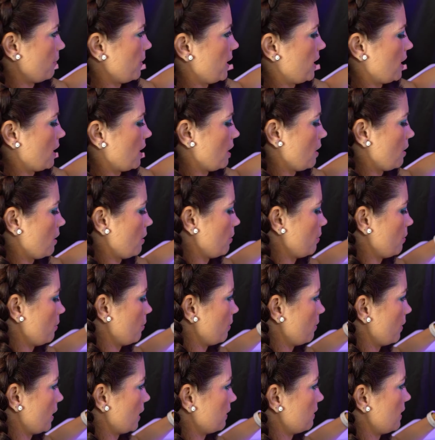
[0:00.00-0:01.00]
we
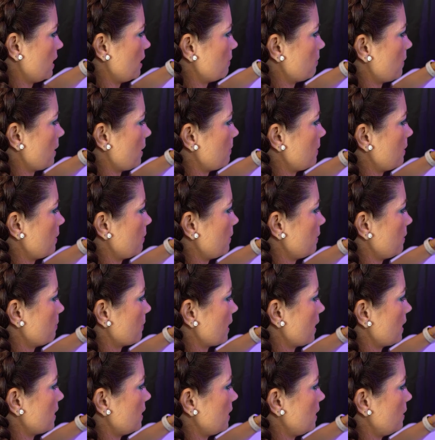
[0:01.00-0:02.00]
go. I think maybe we
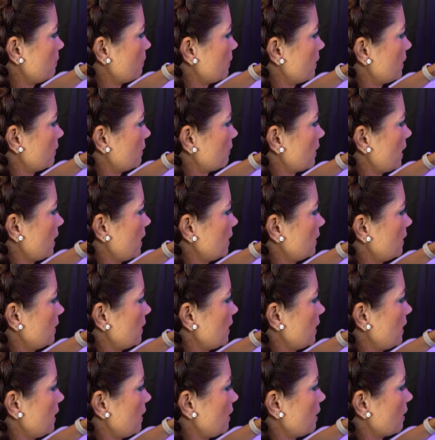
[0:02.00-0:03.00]
might need one right in
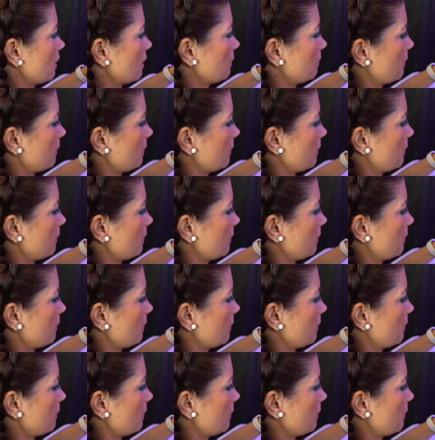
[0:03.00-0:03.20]
here,